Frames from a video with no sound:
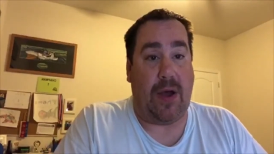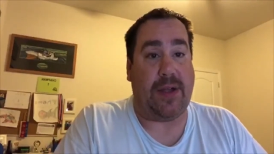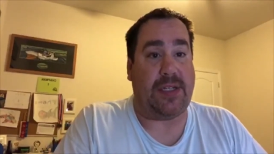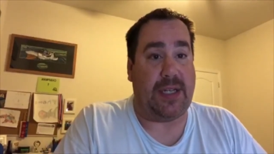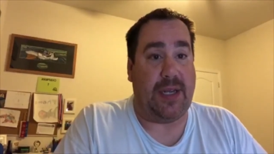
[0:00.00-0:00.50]

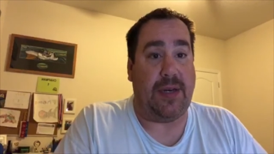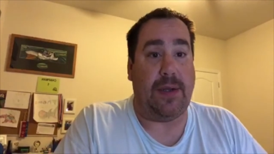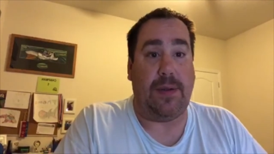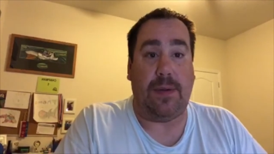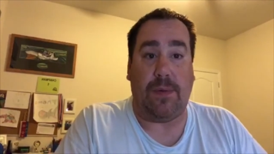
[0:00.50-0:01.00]

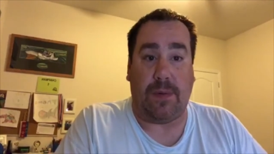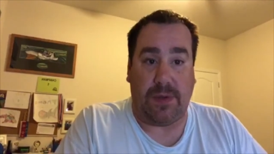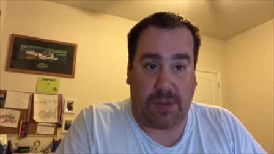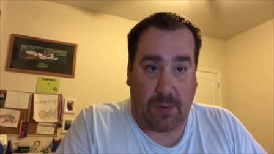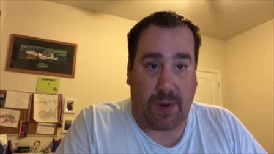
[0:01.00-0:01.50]
Augustine
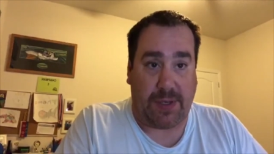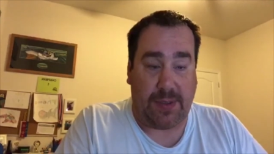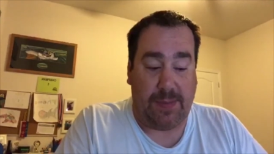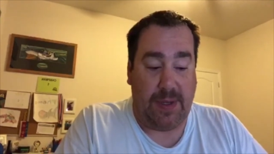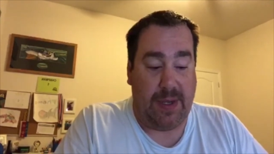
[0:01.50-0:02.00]

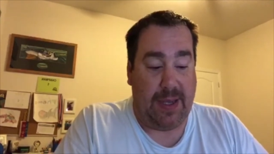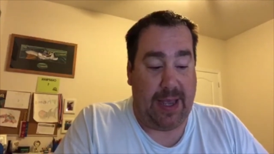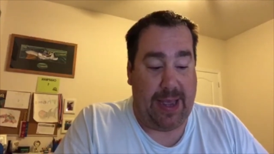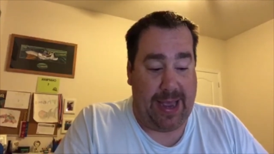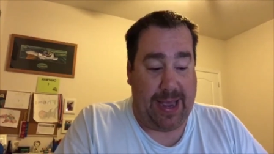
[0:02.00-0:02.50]
Resort
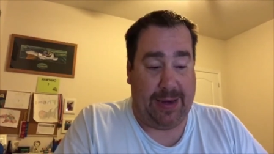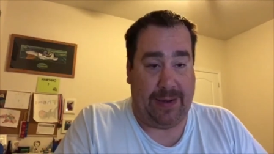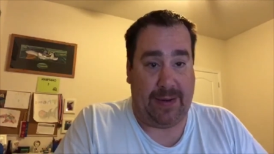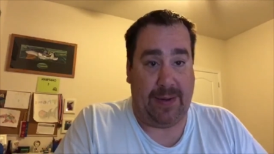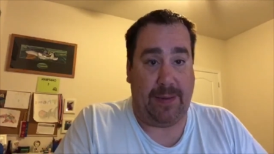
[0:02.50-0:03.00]

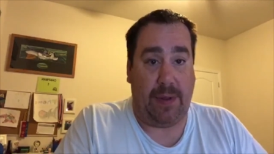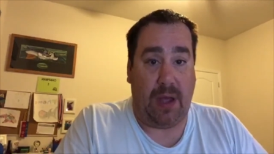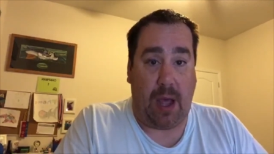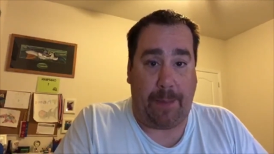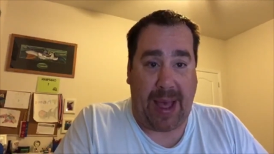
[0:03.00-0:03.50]
and
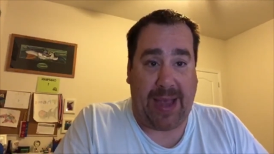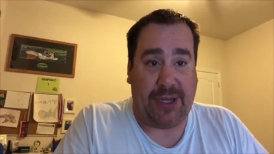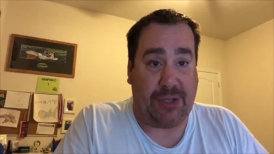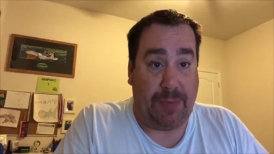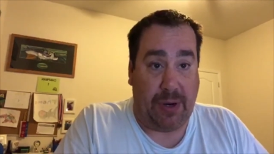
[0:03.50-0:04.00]
a
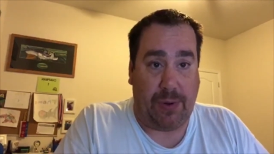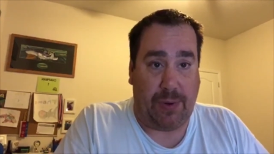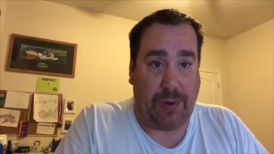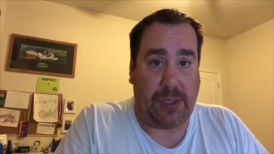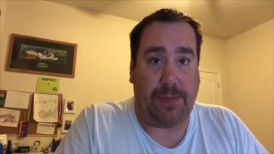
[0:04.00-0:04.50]
package of Mirror
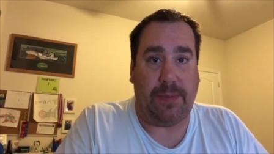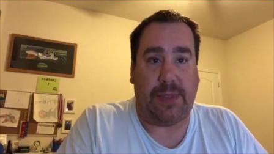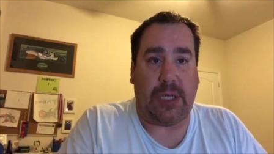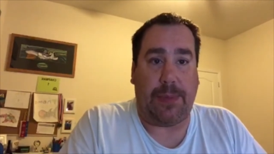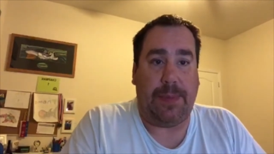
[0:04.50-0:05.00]
Lures.
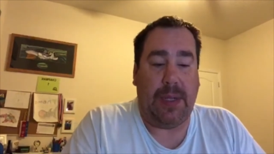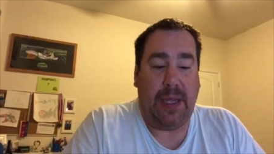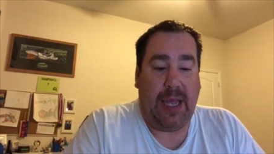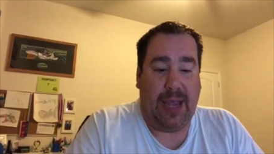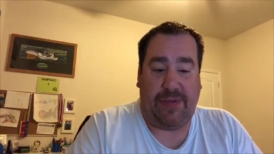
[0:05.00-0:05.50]
So
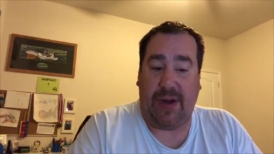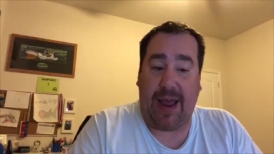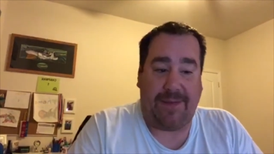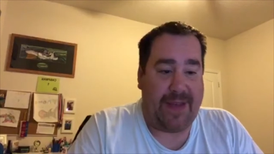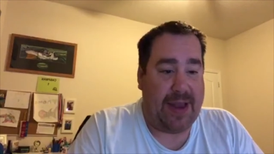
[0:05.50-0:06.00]
if you're
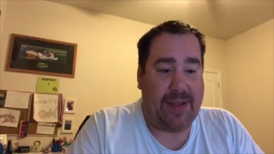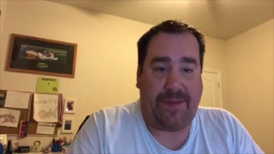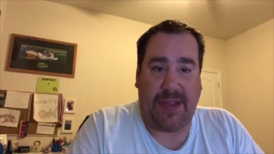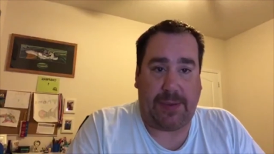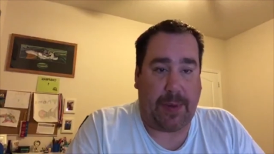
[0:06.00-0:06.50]
not a fan
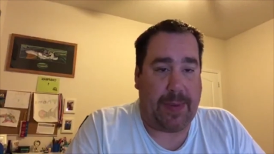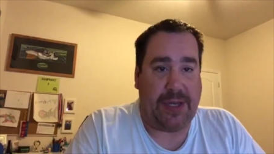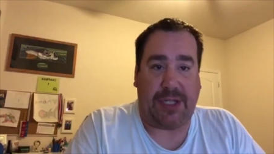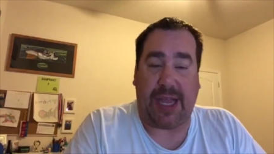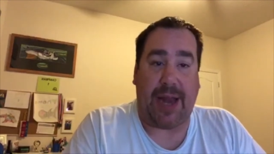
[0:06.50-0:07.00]
of the Facebook
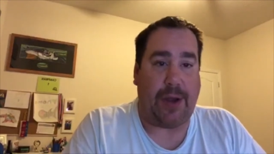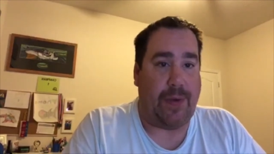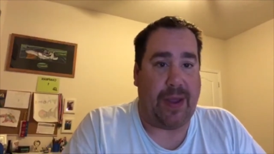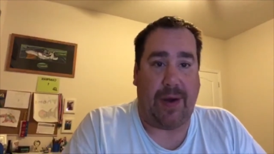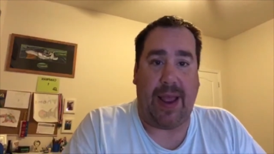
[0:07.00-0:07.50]
page, you got to
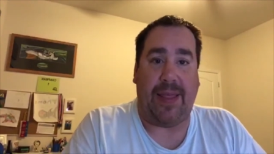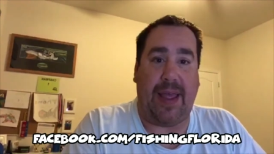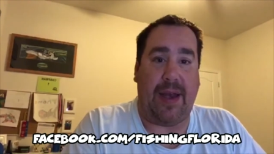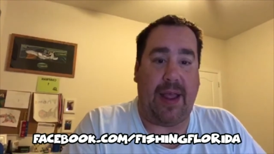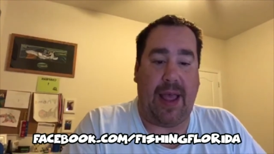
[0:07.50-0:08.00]
go there, and
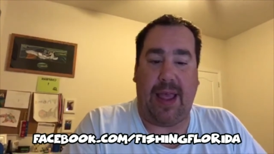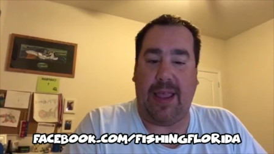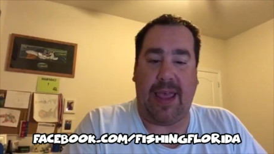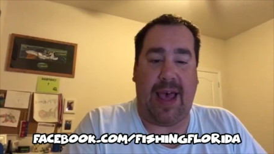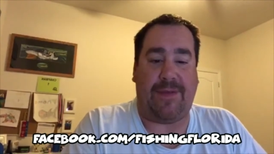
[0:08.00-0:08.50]
then
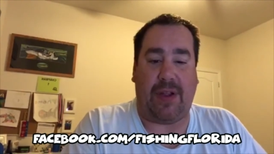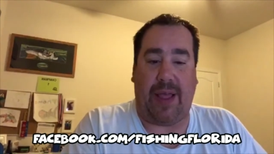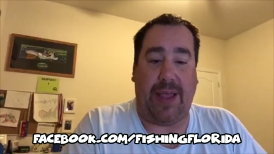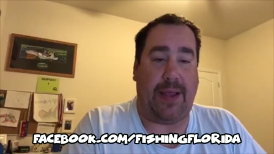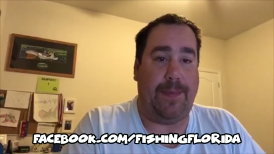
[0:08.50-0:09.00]
you have to
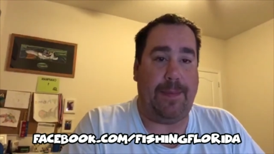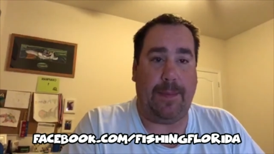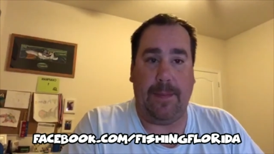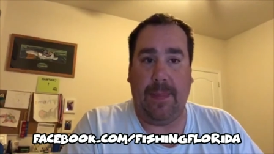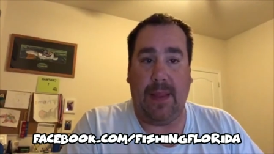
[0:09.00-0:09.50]
like
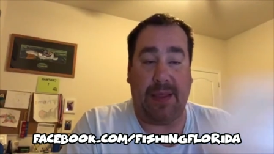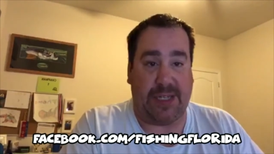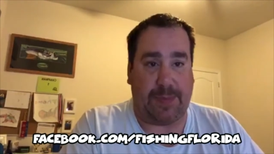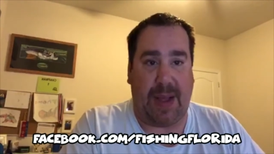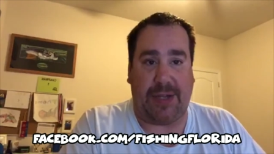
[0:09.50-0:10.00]

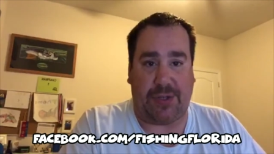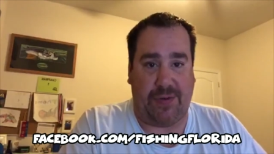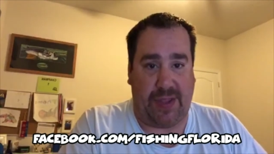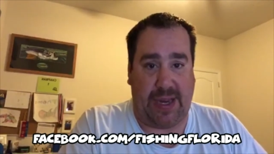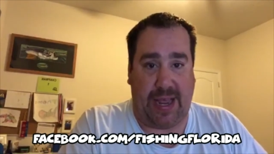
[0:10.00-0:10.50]
the
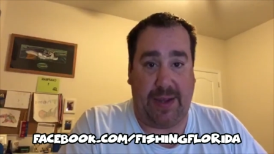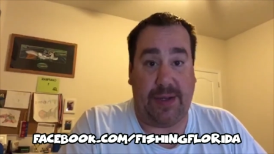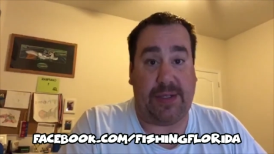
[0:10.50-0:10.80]
sponsor of the day.